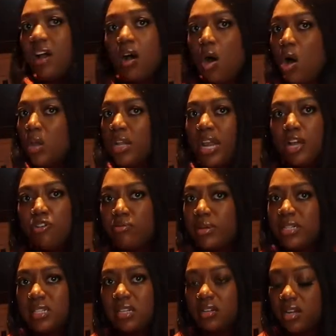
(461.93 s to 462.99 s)
all of that
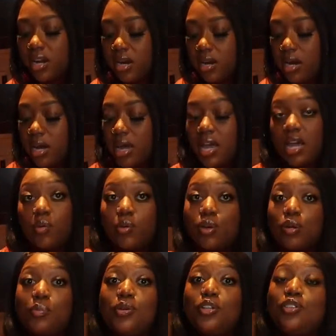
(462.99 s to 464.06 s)
grease in there. We're going
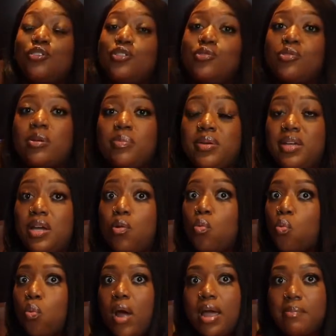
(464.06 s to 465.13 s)
to put the shrimp in
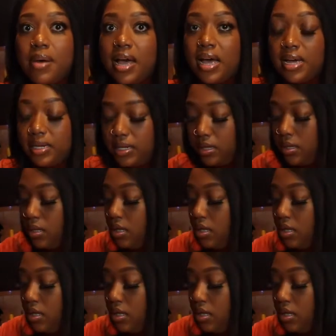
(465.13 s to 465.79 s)
right behind it.